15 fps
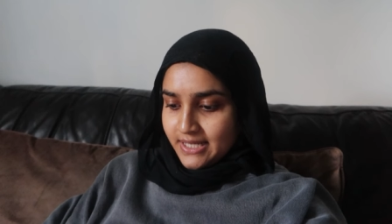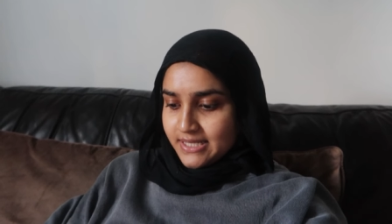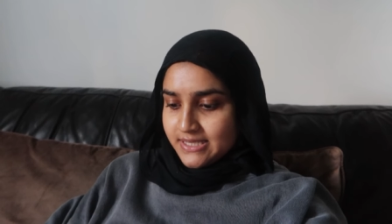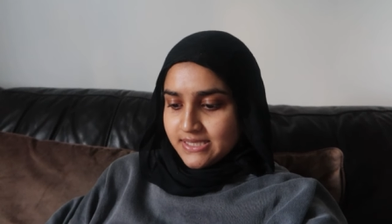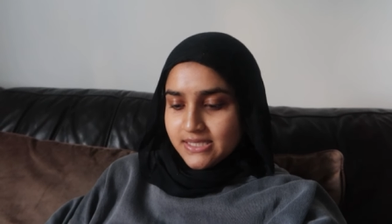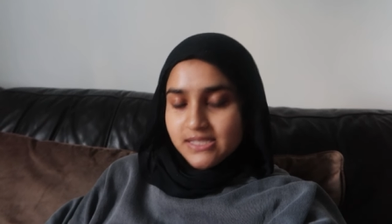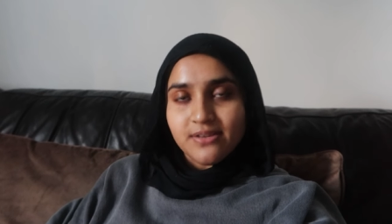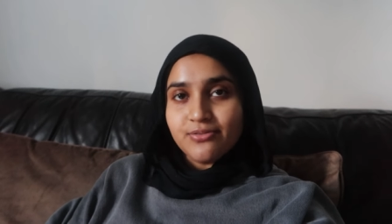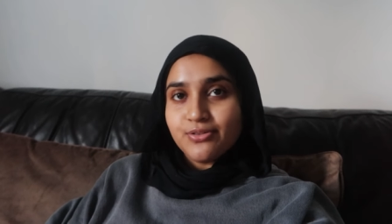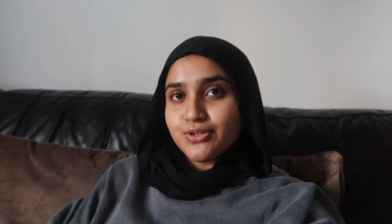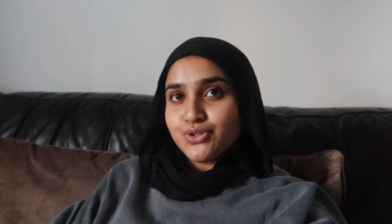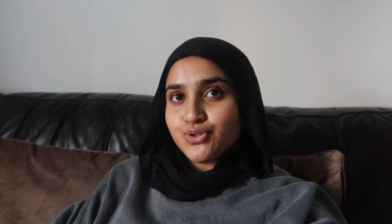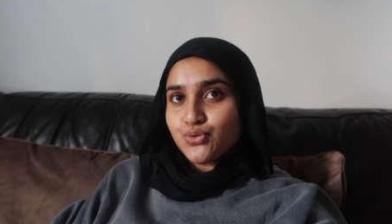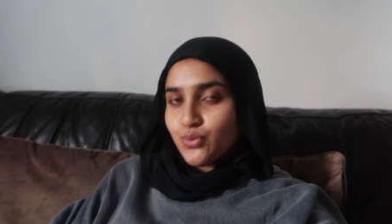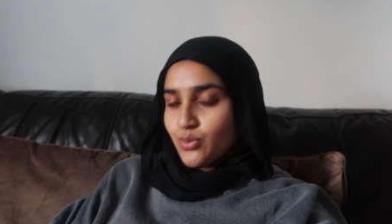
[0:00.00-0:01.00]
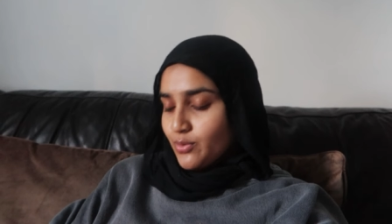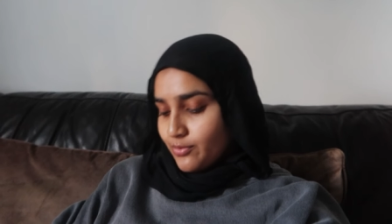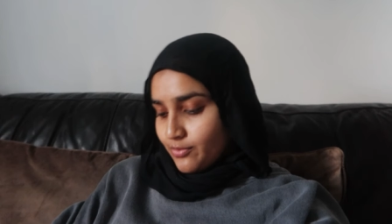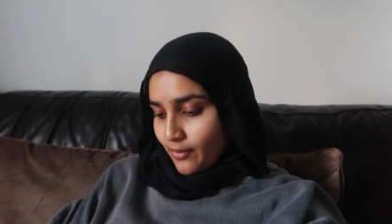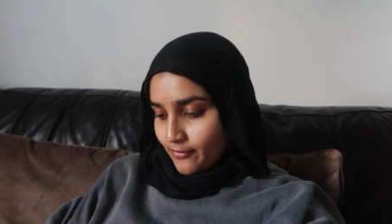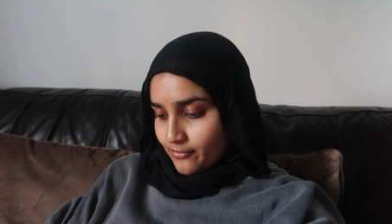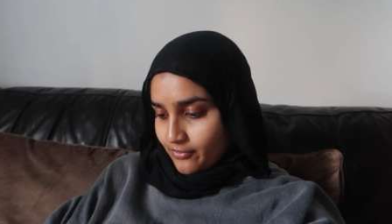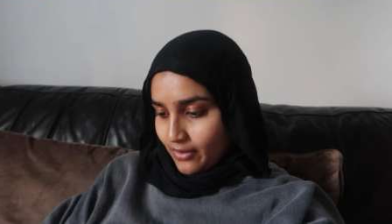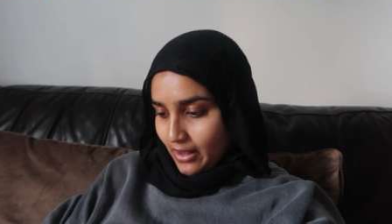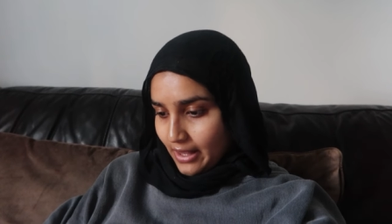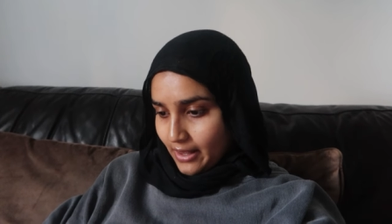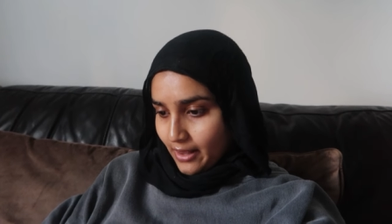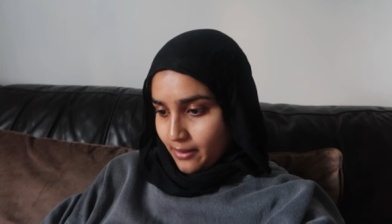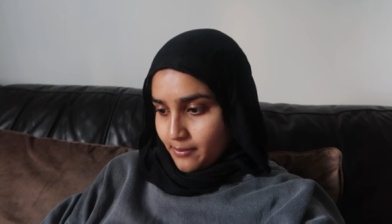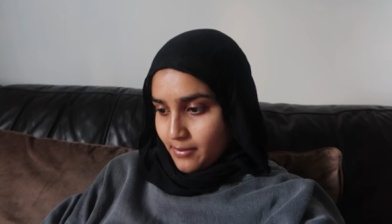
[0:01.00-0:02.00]
it's a different sort of
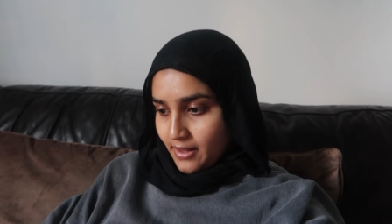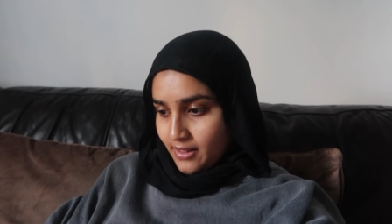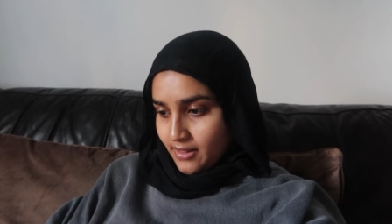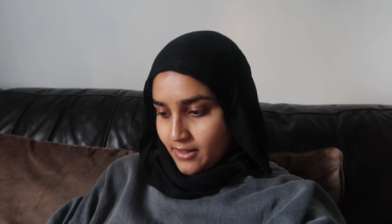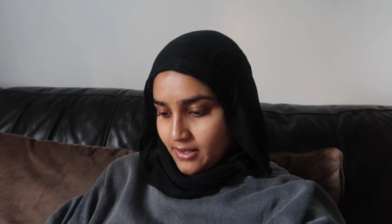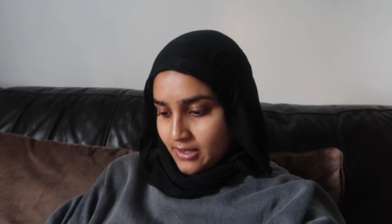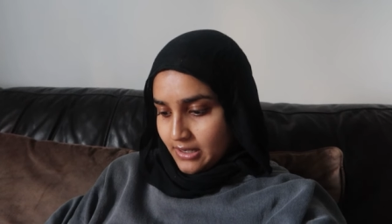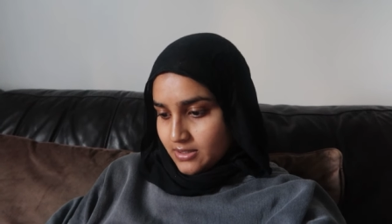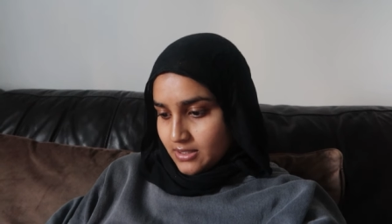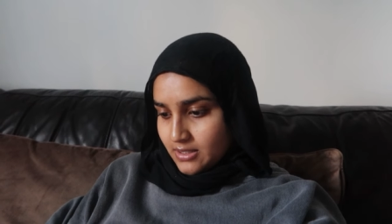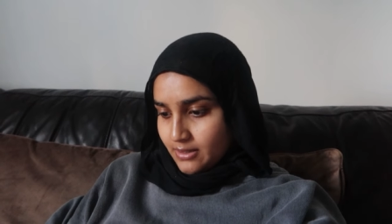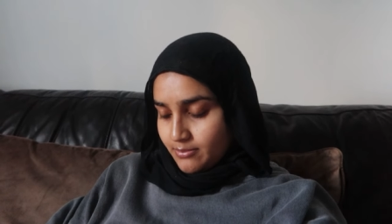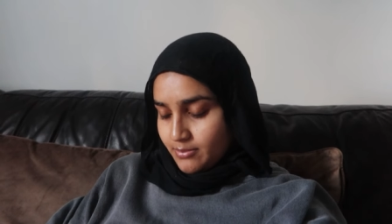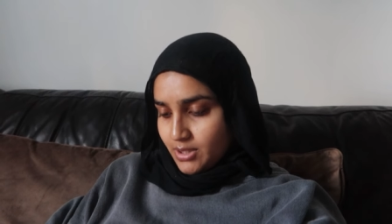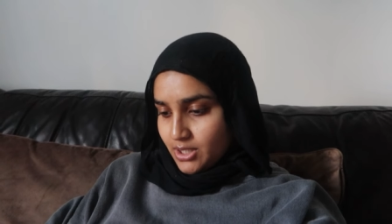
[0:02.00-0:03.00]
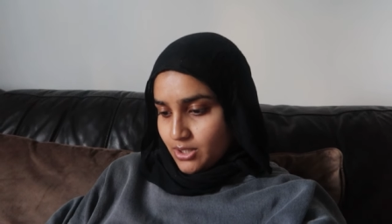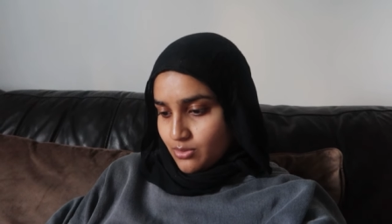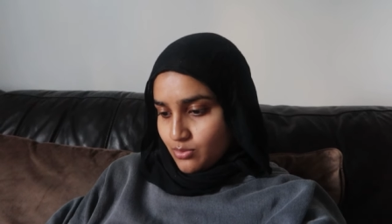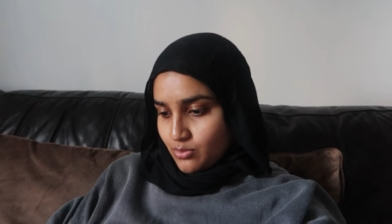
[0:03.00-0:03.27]
vibe let me